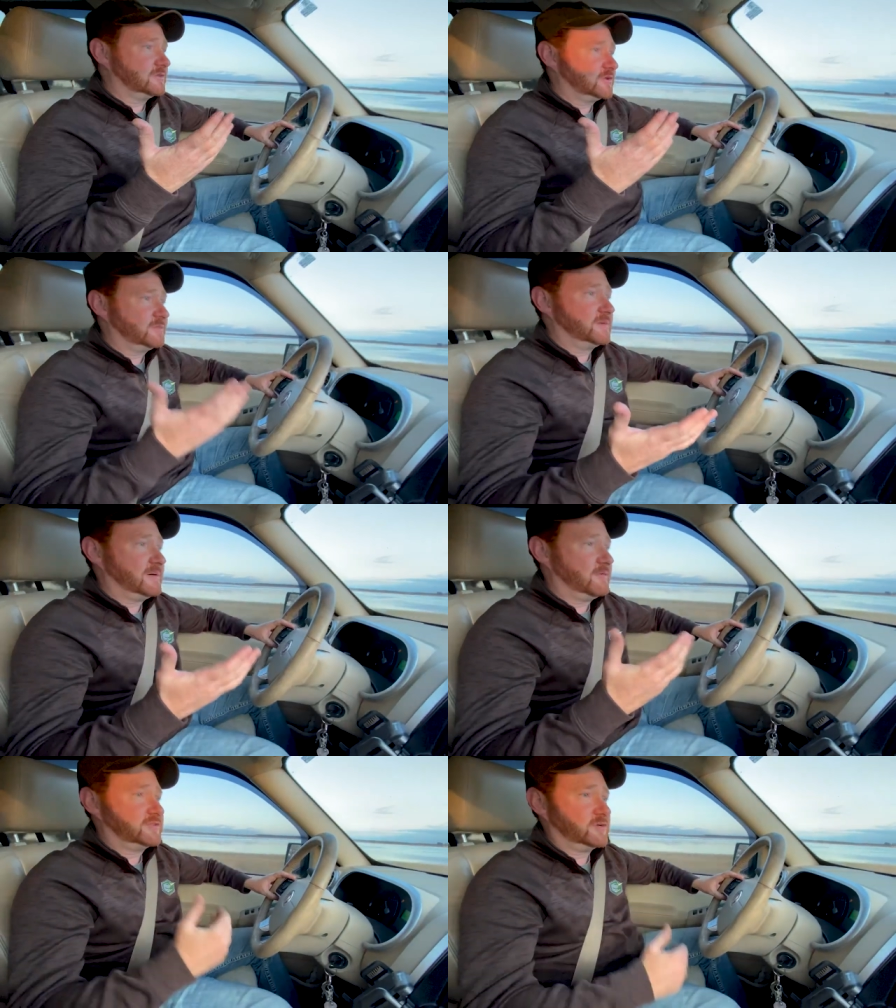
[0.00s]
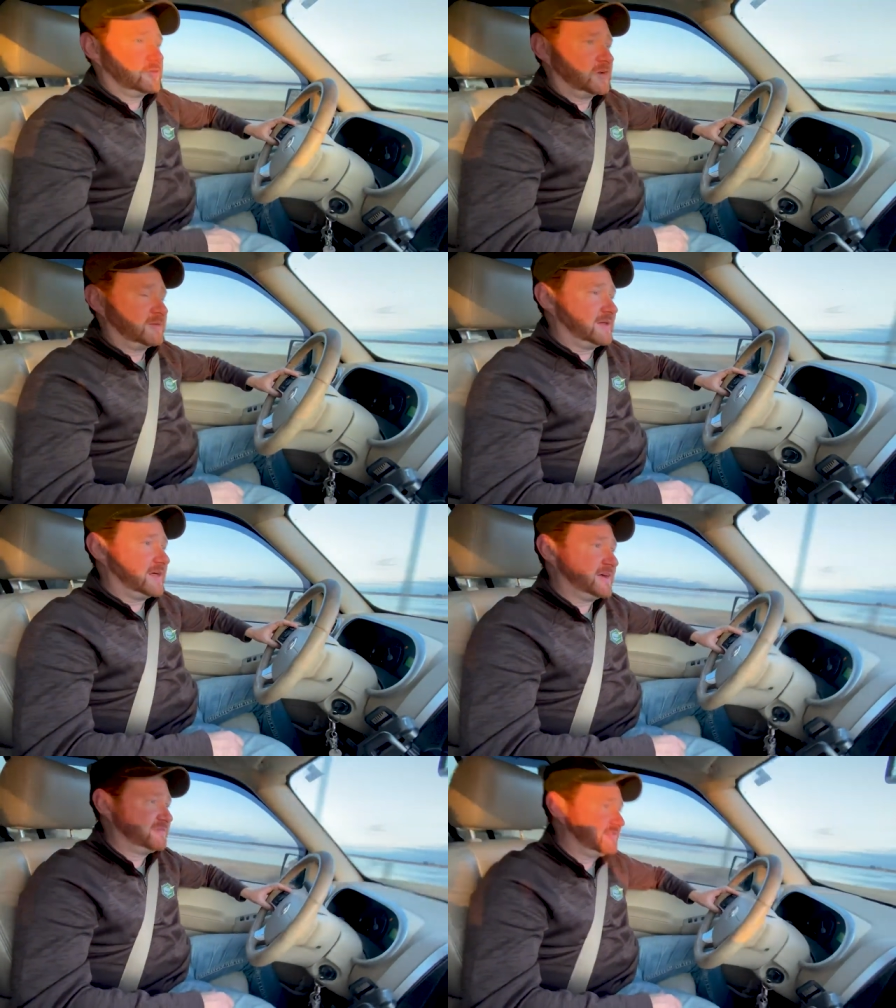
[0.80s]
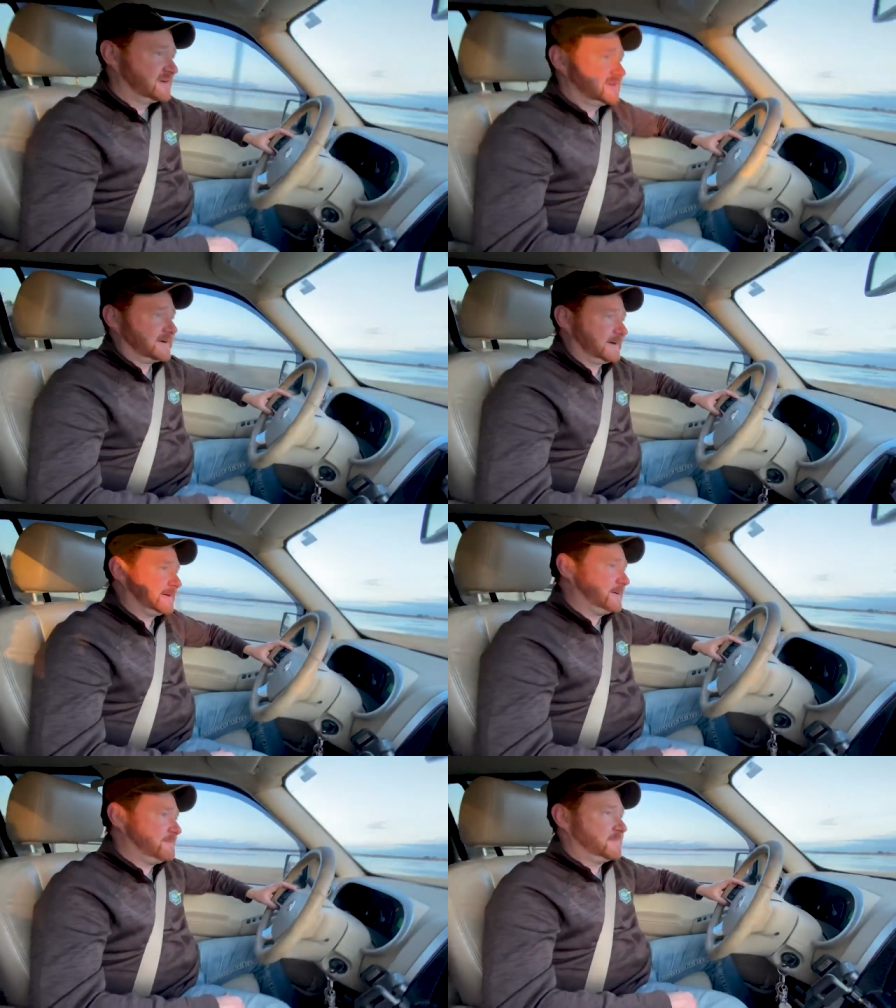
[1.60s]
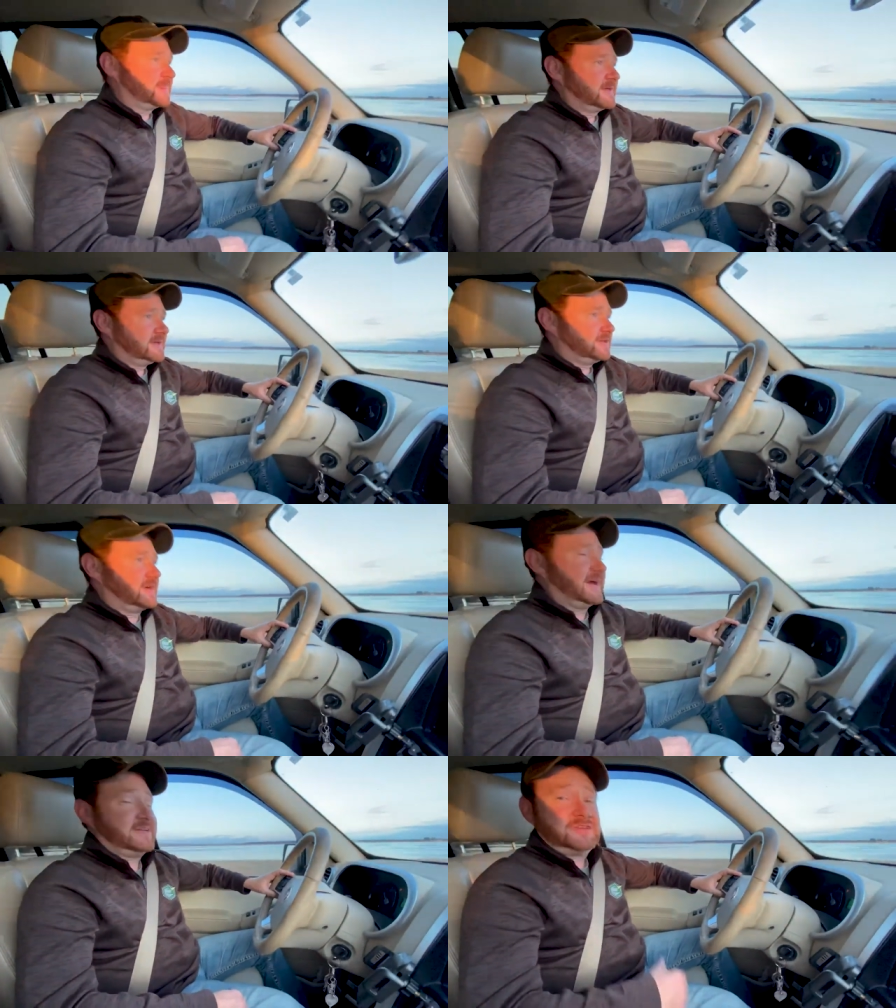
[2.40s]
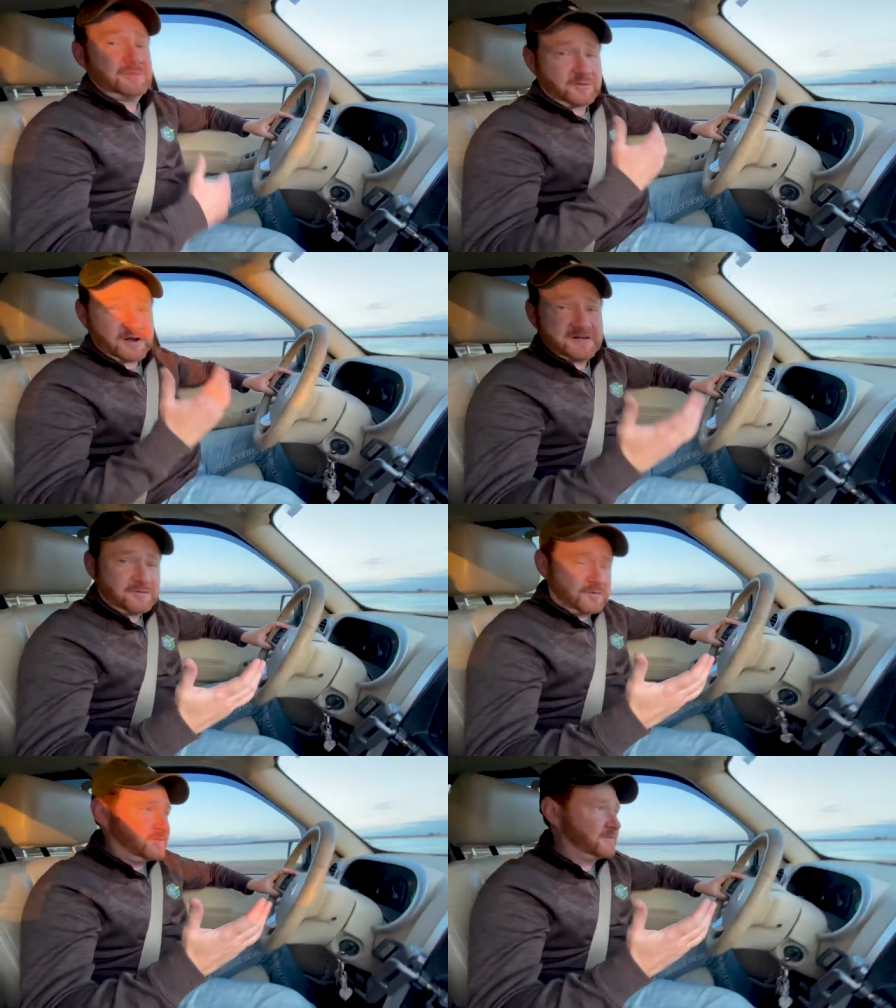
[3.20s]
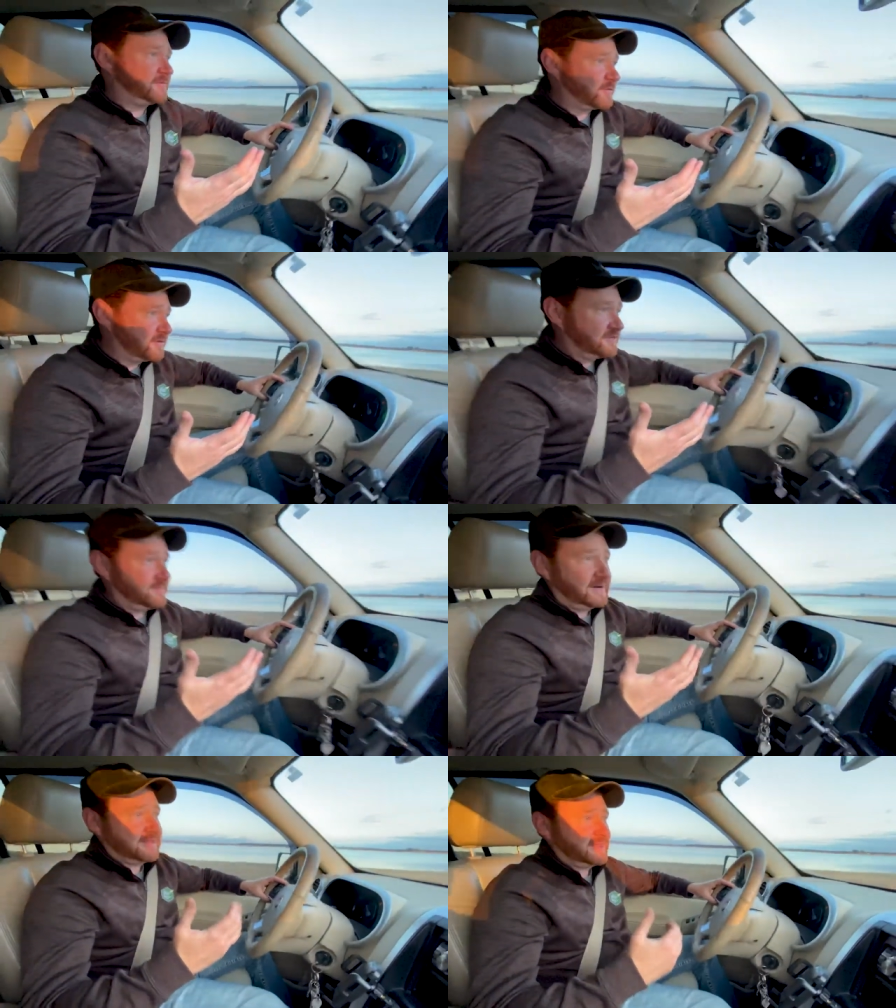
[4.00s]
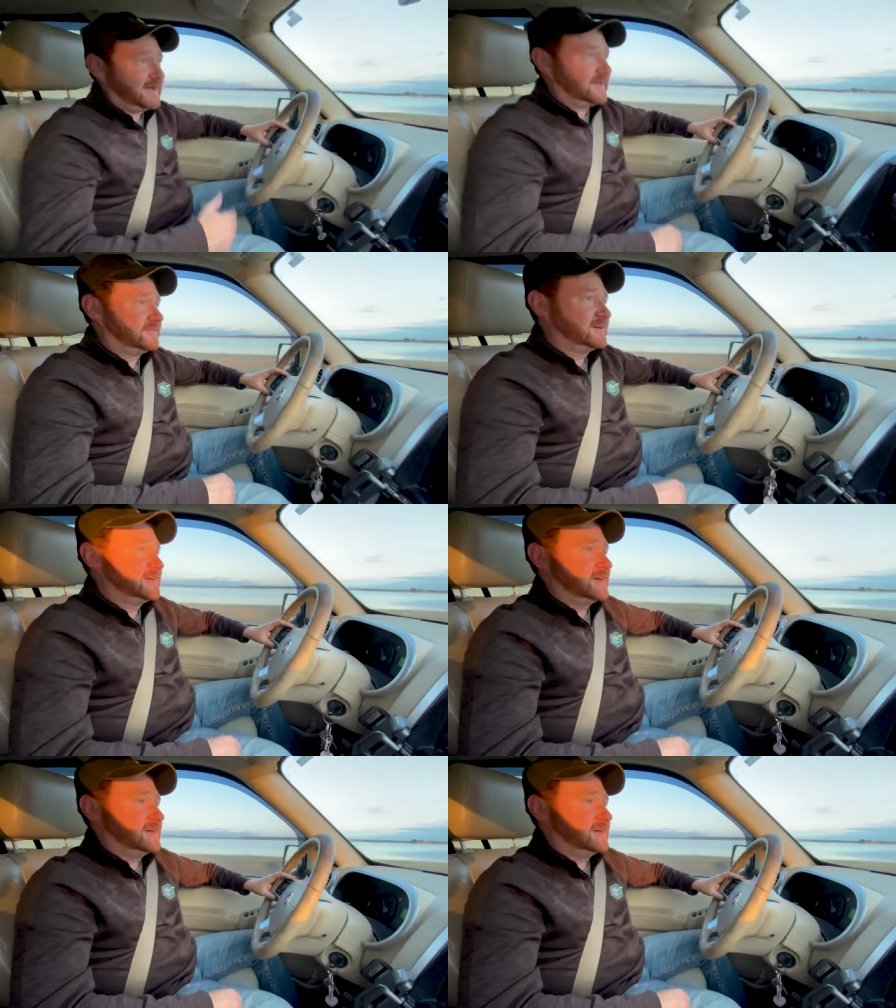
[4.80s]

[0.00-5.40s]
little bit about what's going on in my life. Um, you know, I ask you to pray for for us about that.